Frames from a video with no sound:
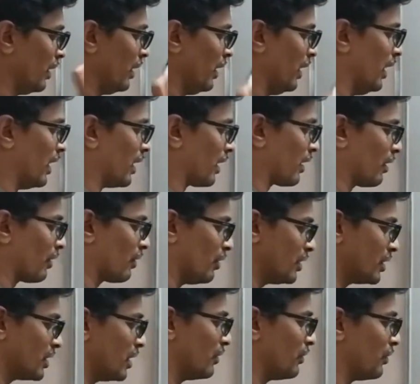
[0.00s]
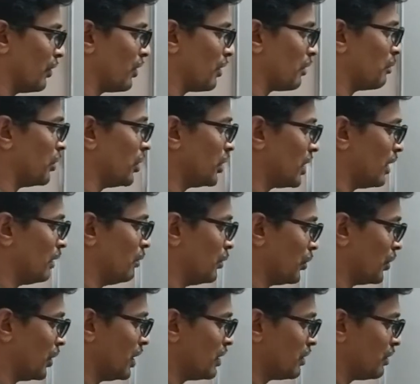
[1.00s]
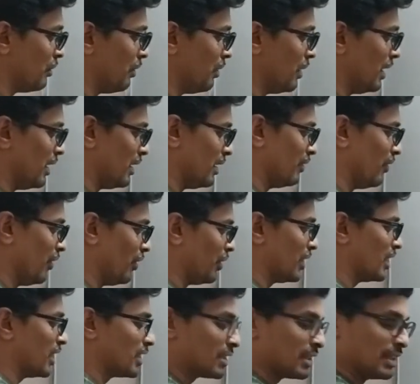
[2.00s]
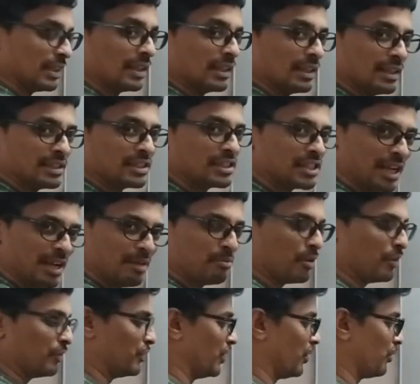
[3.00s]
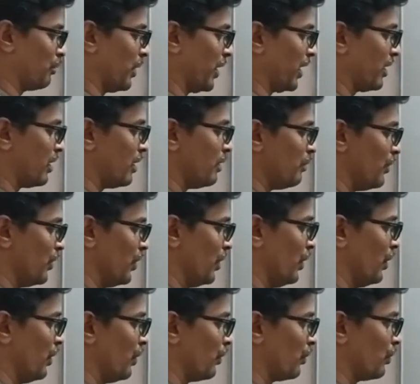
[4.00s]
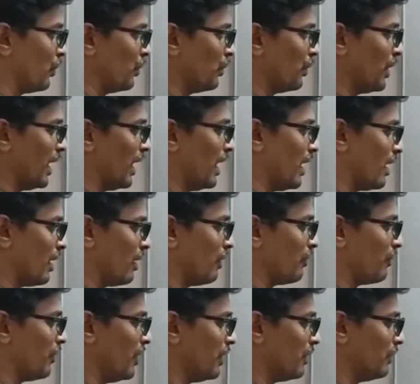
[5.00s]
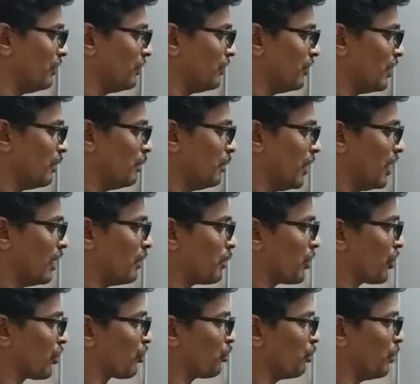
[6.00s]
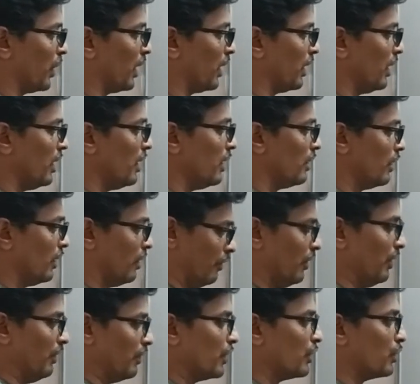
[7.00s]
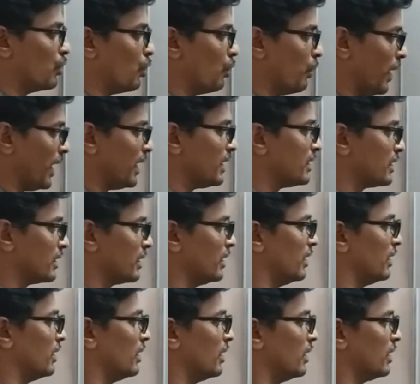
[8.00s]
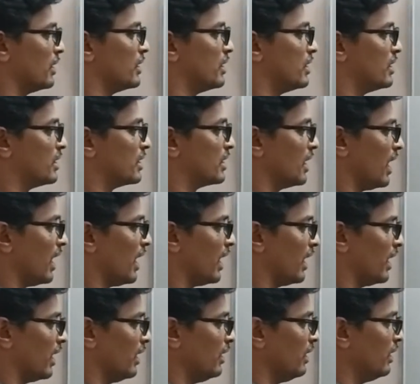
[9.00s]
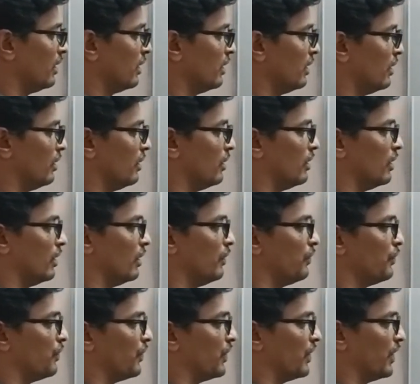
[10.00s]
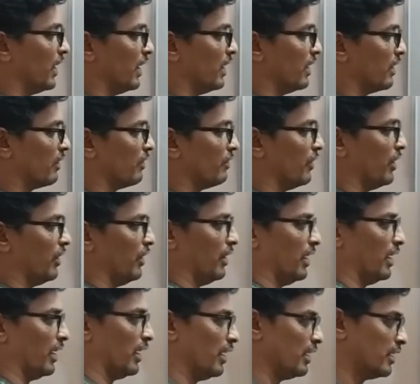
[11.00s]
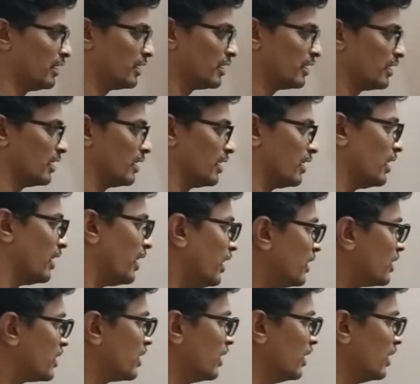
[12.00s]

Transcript: integral constants. We will not bother about it. So we will just get the shape of the spectrum. So ln of f will be approximately will go as chi of z when you integrate it. Correct?